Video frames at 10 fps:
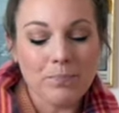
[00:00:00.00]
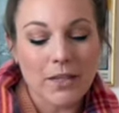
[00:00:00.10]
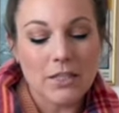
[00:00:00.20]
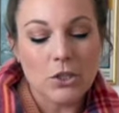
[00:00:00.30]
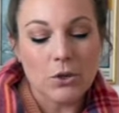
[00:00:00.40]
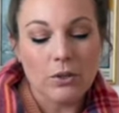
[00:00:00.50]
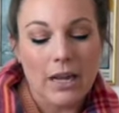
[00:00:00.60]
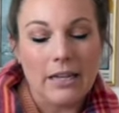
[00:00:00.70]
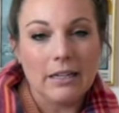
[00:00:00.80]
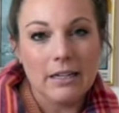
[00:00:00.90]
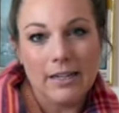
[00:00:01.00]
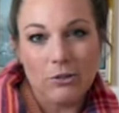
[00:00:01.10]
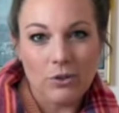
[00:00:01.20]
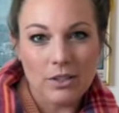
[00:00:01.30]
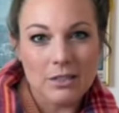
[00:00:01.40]
And so lighting a
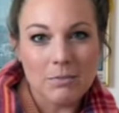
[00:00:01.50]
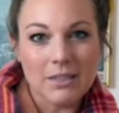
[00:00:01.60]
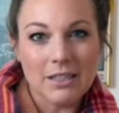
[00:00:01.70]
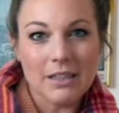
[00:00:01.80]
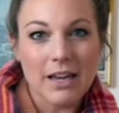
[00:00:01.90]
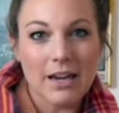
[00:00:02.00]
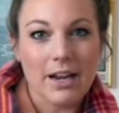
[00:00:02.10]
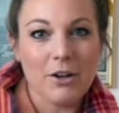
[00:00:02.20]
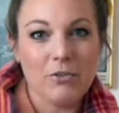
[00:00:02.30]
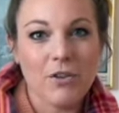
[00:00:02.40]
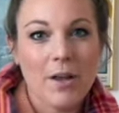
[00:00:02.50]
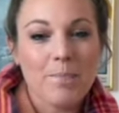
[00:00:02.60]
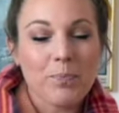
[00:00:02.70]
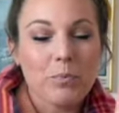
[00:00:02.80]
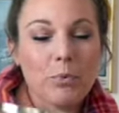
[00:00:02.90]
candle that smells like that kind of
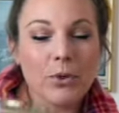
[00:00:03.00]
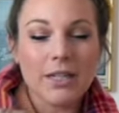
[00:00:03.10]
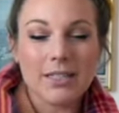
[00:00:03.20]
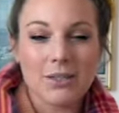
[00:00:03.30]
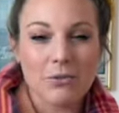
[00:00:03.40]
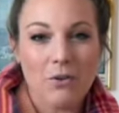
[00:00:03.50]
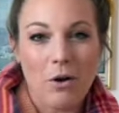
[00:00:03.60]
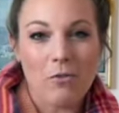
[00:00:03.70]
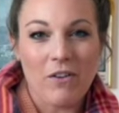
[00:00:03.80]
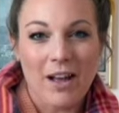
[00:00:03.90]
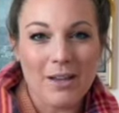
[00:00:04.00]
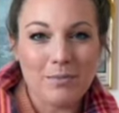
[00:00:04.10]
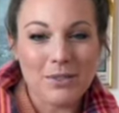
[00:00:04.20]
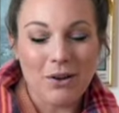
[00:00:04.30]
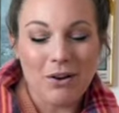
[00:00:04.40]
brings the fall
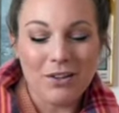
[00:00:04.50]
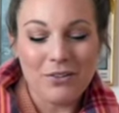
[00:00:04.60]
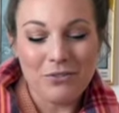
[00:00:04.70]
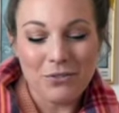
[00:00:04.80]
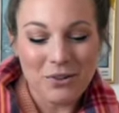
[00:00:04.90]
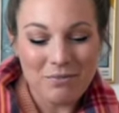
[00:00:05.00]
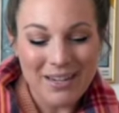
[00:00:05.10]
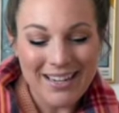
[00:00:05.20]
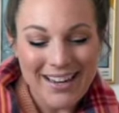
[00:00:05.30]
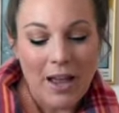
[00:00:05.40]
vibes on for me.